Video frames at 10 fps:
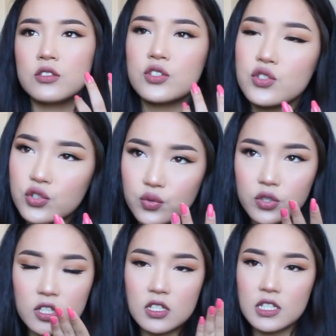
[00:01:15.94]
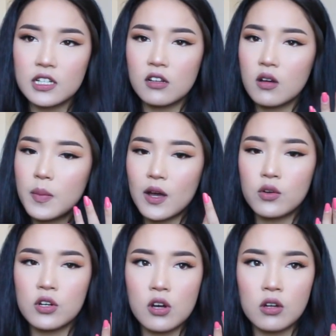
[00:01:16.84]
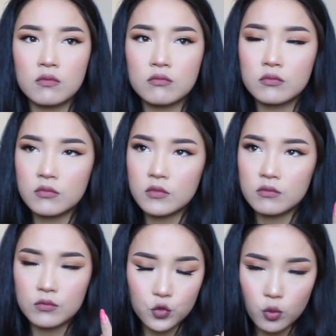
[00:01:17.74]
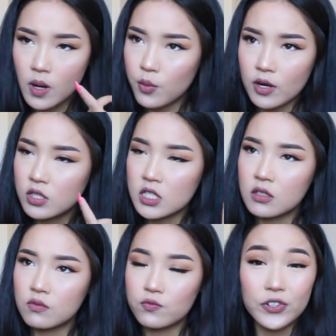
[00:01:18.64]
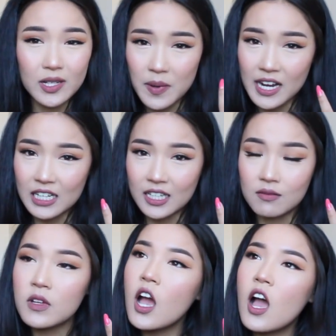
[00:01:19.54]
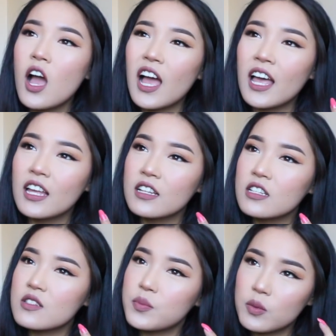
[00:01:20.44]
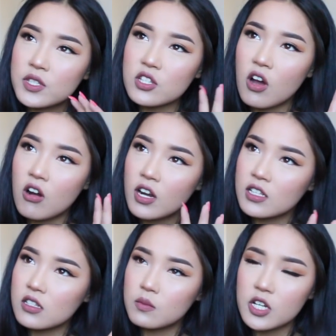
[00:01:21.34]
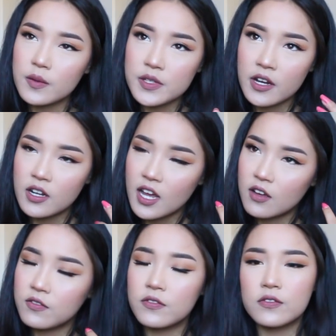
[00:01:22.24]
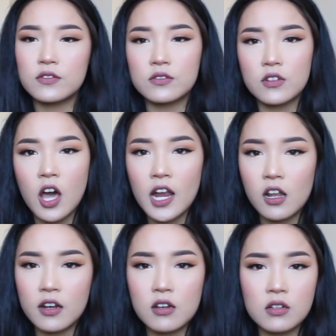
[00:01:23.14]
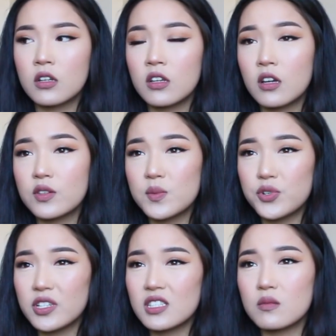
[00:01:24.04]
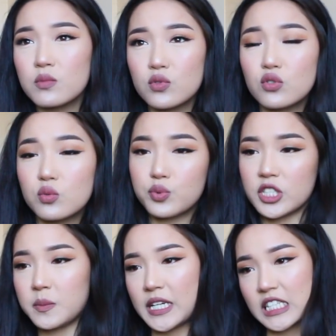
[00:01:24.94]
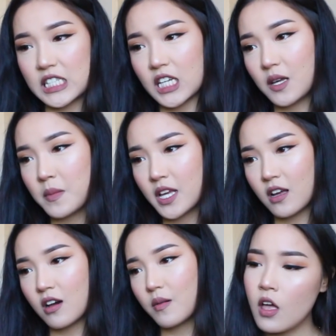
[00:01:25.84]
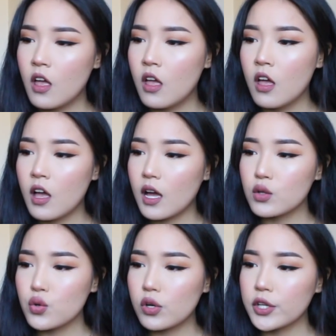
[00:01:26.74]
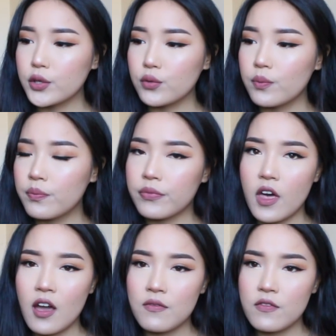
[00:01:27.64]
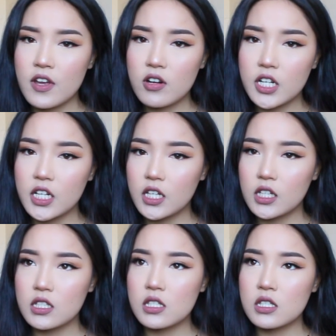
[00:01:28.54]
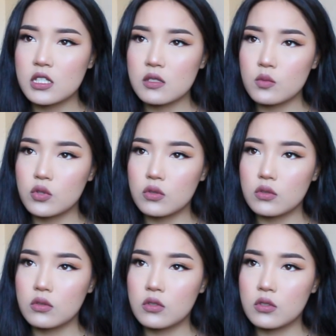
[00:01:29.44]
just do concealer, powder, draw my brows in really badly, and put mascara. And sometimes I'd have eyeliner. Yeah, it's pretty simple, pretty basic makeup. How tall are you? I'm very small.